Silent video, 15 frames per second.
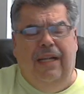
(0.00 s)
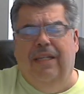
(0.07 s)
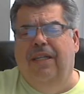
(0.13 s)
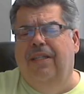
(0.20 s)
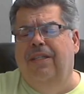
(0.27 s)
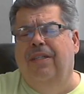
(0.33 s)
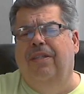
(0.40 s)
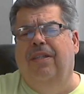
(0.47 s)
and
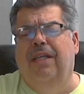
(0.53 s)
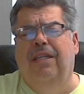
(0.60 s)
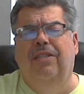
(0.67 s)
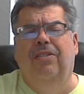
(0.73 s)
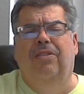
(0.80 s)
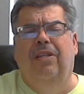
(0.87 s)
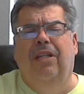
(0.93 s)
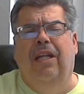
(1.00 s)
the
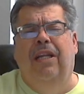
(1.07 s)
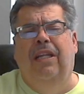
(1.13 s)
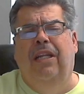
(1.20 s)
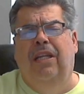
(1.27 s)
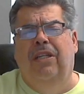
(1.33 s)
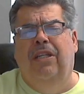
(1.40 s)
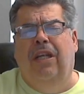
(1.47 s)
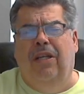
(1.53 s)
things that He
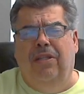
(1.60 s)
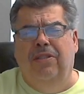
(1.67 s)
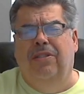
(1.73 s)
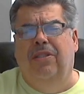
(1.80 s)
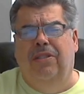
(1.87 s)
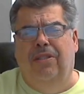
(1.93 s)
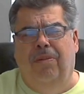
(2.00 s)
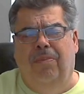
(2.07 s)
tells
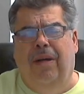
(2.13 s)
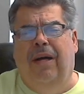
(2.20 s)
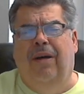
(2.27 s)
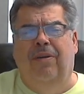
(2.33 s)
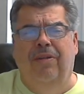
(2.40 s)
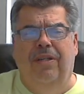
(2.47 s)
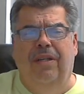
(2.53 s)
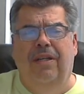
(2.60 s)
us
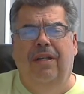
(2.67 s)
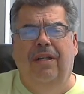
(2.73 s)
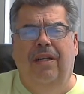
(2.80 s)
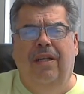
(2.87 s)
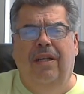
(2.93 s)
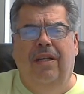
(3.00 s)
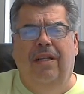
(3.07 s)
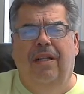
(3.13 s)
about
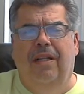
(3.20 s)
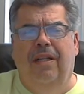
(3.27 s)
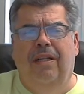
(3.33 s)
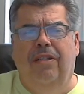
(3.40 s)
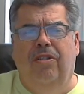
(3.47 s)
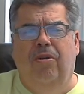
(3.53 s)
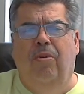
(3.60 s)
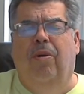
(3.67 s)

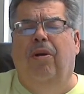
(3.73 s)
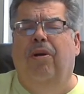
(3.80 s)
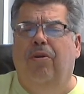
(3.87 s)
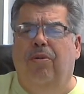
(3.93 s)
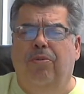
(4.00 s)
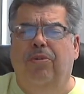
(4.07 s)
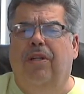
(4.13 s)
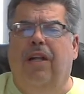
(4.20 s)
to our
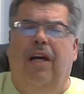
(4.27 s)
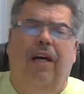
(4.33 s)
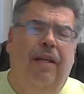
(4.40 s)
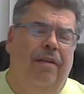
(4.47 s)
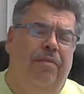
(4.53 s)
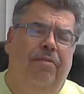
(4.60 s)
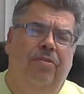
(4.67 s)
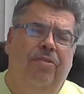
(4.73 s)
own
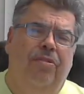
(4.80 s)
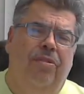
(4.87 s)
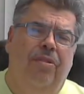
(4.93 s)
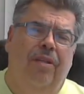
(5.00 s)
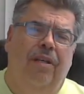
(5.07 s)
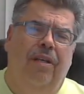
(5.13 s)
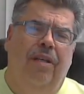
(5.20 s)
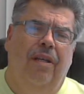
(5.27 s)
lives
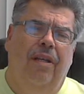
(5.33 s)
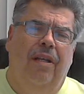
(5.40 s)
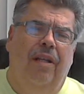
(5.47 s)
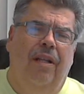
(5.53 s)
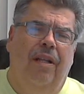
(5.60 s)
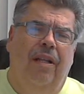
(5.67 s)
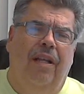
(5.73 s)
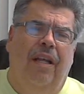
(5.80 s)

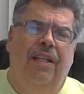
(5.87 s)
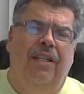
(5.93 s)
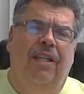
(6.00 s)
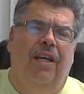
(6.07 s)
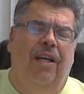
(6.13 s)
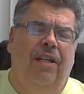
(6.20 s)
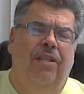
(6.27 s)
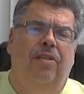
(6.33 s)
and to
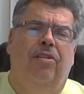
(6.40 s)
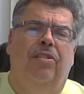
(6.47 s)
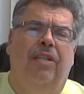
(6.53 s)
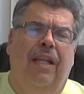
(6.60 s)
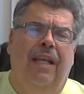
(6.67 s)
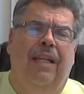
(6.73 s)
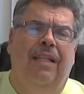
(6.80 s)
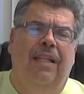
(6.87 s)

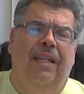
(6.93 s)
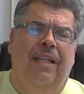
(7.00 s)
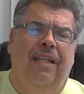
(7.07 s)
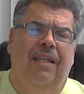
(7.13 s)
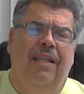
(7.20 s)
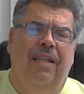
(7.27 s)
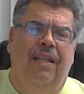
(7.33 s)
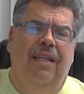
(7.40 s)
understand that
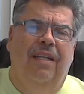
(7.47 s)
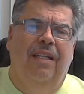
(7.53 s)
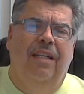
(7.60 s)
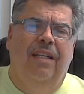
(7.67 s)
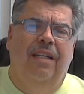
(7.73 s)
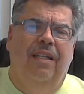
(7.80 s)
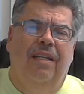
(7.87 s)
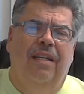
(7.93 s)

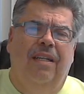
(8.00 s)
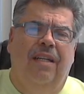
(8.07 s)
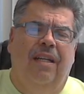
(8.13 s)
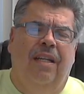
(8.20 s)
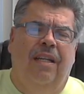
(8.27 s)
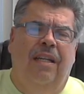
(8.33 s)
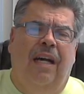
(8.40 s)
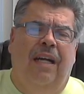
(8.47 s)

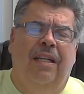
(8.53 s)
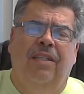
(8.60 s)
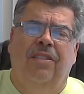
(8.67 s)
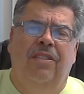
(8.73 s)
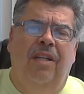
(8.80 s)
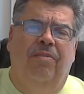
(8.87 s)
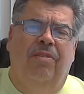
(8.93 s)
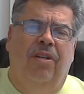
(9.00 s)
God is
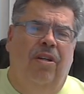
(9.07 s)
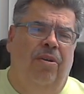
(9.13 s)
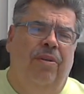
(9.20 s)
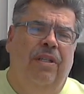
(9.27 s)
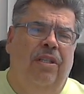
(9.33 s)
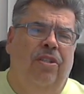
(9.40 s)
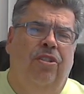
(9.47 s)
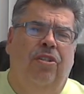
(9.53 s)
never going
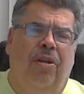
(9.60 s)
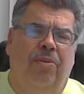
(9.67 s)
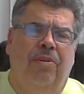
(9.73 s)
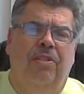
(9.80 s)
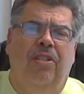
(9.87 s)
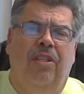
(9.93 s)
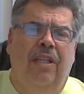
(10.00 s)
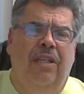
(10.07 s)
to show
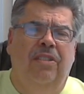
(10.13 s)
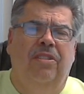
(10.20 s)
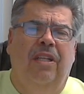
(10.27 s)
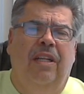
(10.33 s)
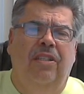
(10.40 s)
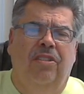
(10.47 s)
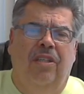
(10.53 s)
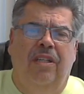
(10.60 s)
us things that
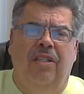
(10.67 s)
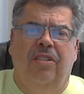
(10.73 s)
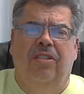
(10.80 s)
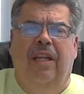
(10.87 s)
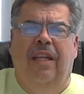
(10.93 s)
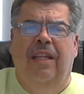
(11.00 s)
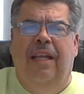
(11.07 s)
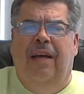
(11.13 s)
He's going to
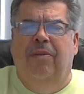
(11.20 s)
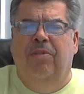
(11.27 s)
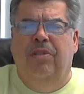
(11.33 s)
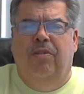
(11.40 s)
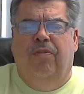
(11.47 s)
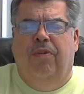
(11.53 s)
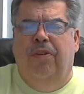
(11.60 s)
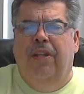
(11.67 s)
say, that was
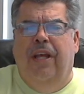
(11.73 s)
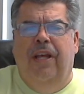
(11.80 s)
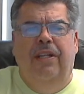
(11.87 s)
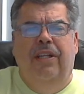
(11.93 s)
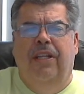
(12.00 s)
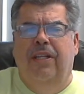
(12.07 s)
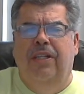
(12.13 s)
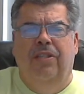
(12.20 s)
for then
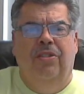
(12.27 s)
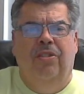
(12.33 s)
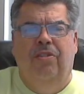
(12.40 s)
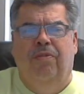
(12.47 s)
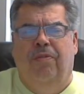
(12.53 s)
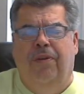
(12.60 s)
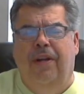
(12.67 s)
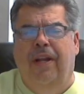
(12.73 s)
and this is for